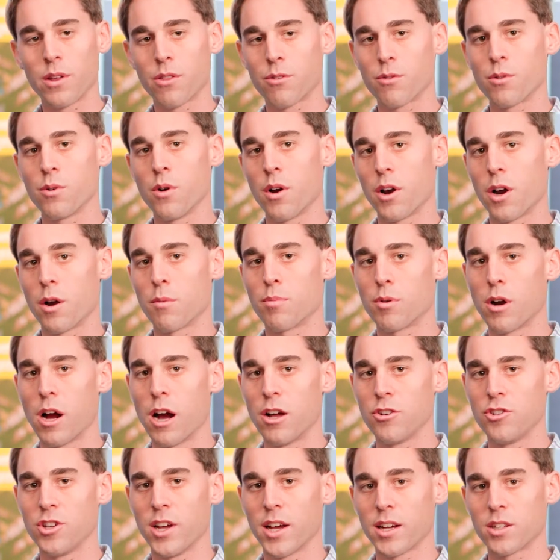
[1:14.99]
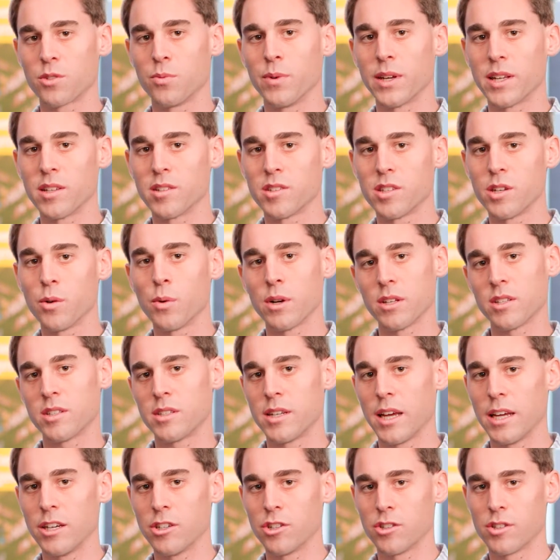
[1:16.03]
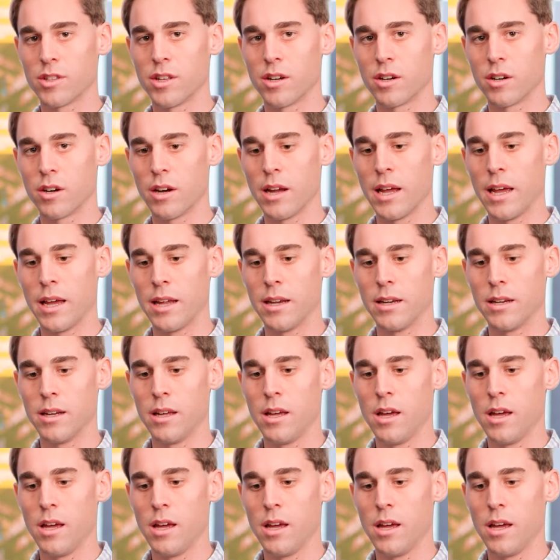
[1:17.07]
through on our projects. We can see what stages they're in.